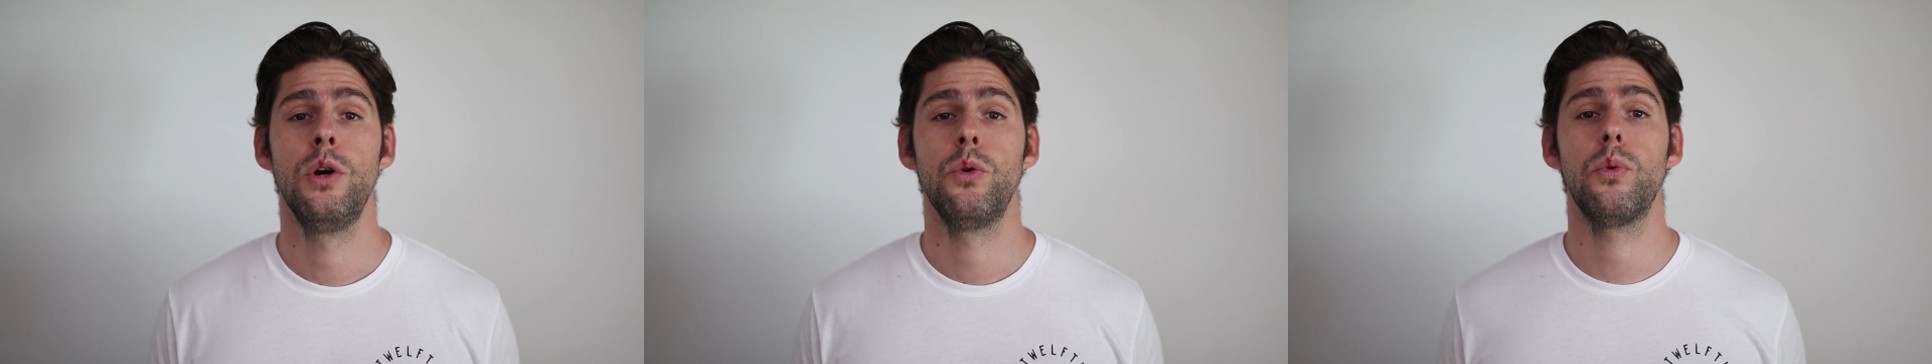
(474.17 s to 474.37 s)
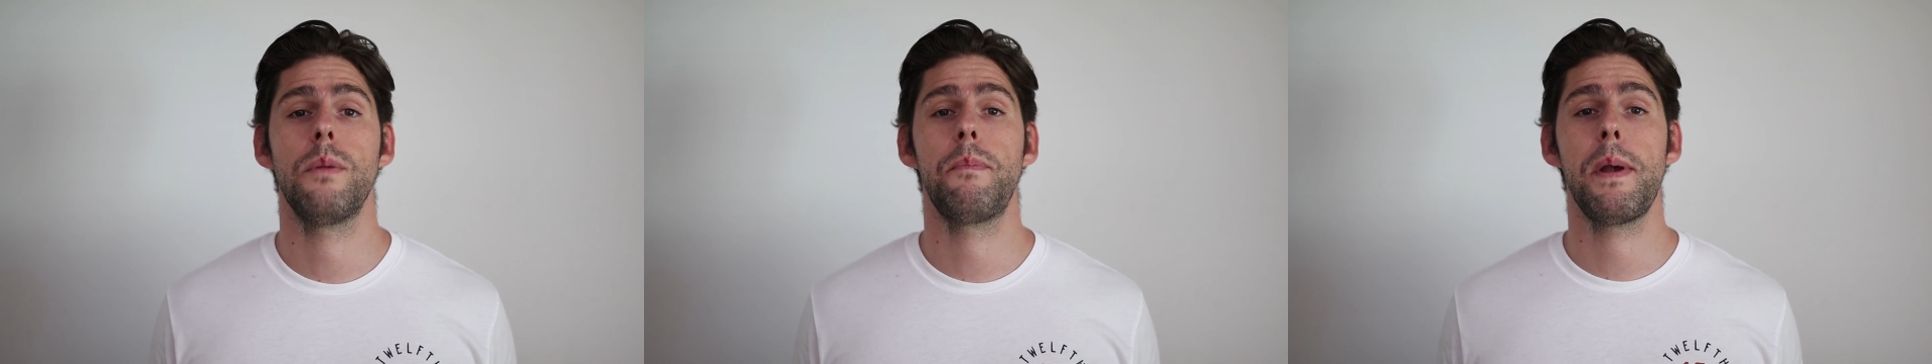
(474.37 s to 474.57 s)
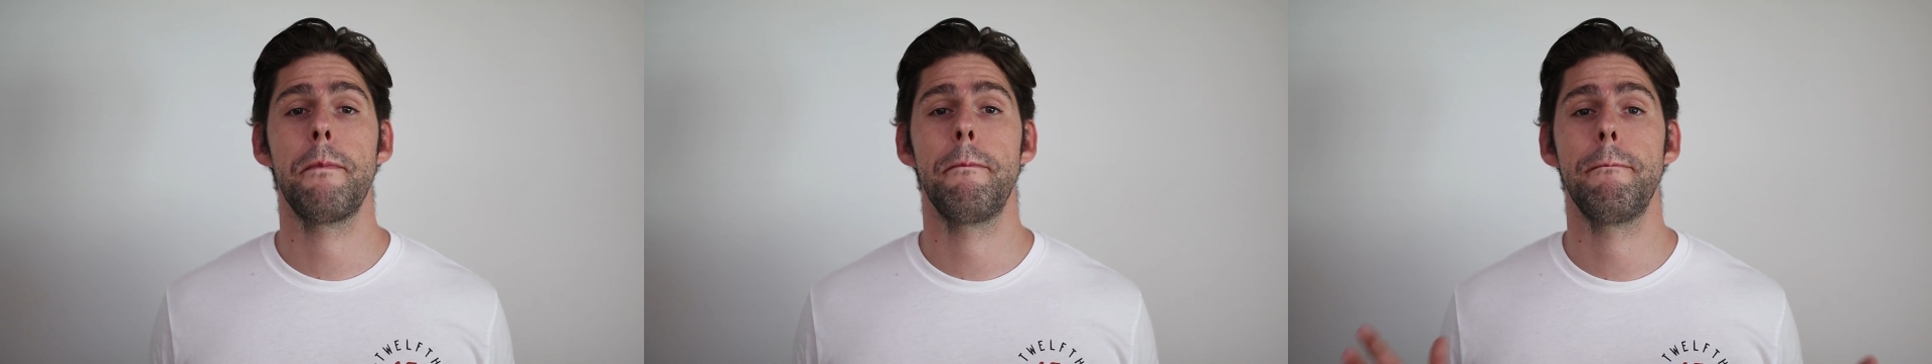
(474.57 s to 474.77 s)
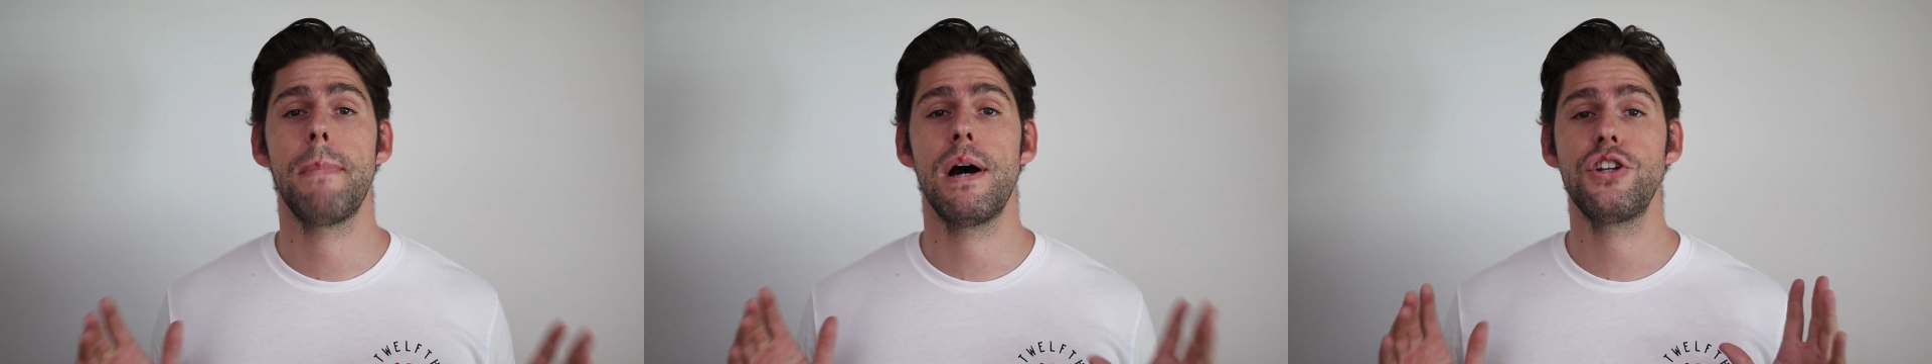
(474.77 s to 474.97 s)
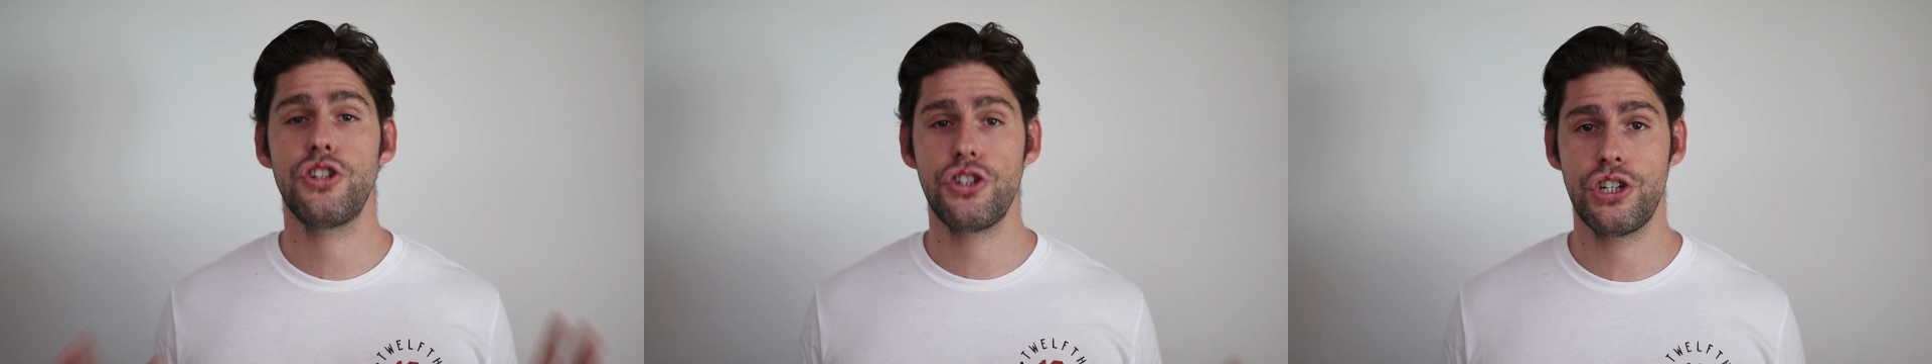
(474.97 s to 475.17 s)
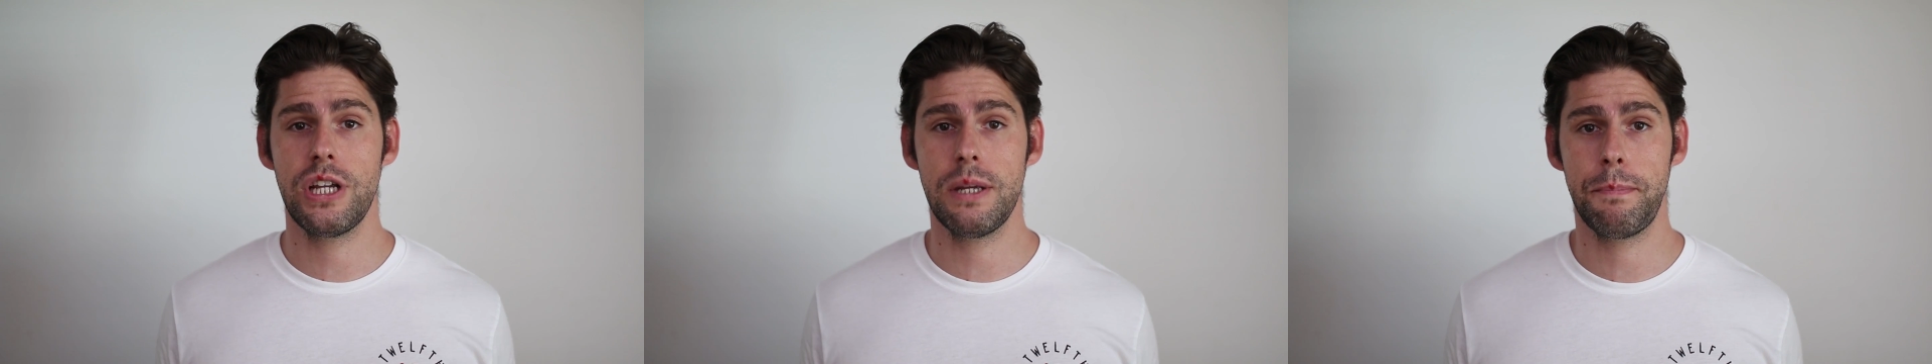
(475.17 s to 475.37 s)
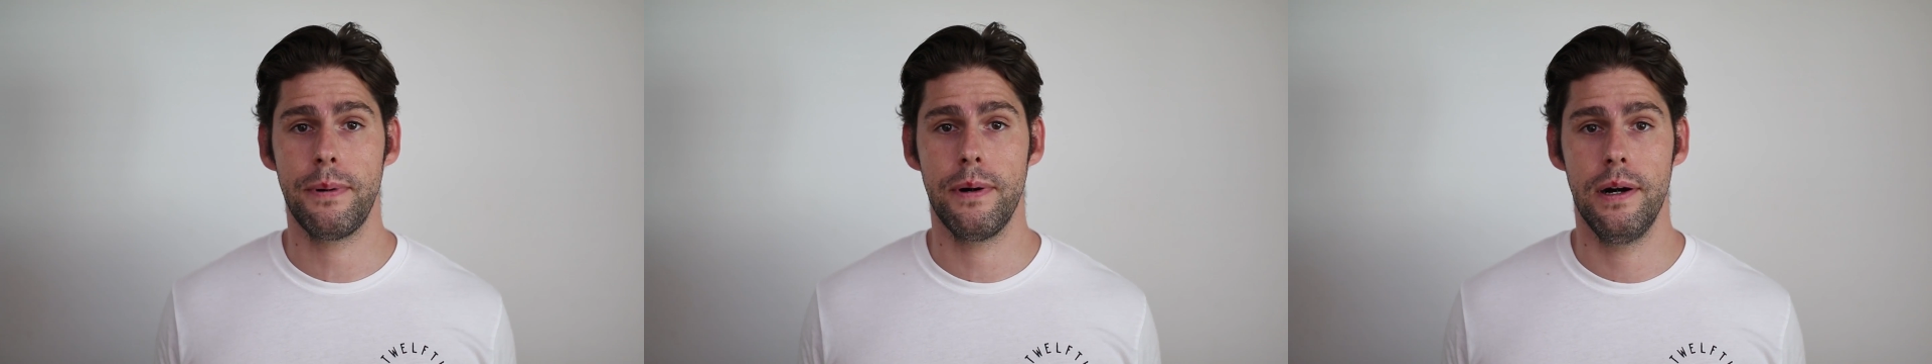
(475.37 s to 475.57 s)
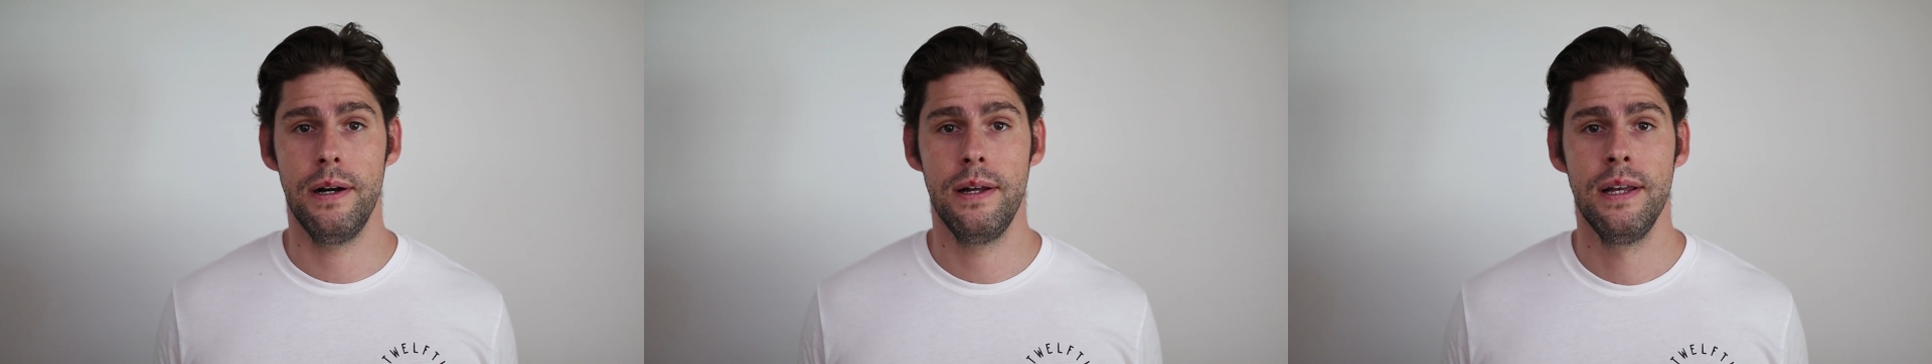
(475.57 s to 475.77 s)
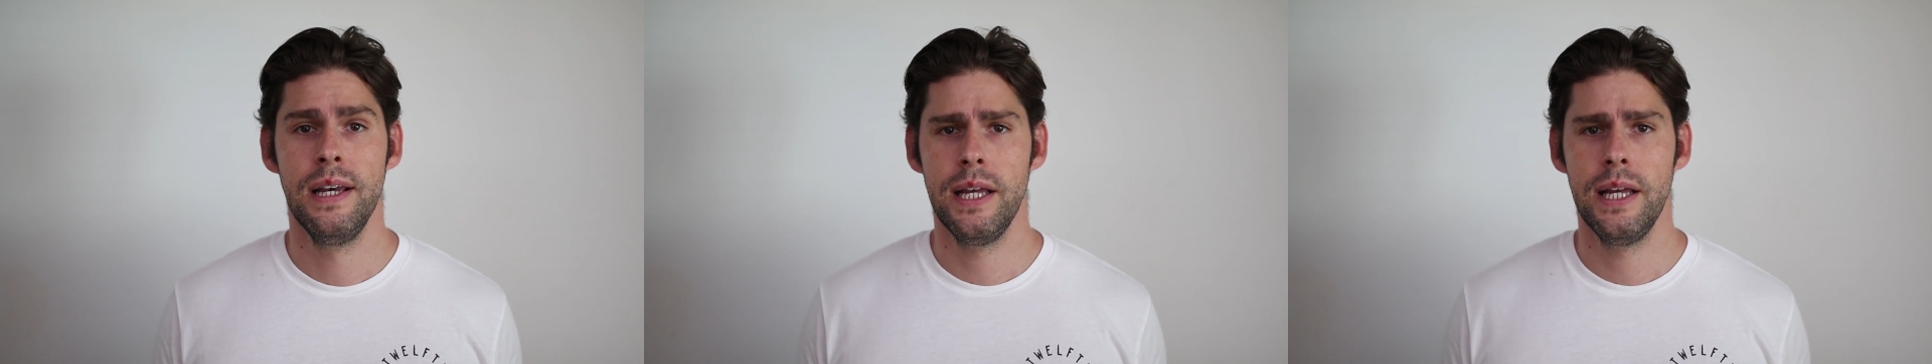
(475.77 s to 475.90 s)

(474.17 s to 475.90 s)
will be much cheaper.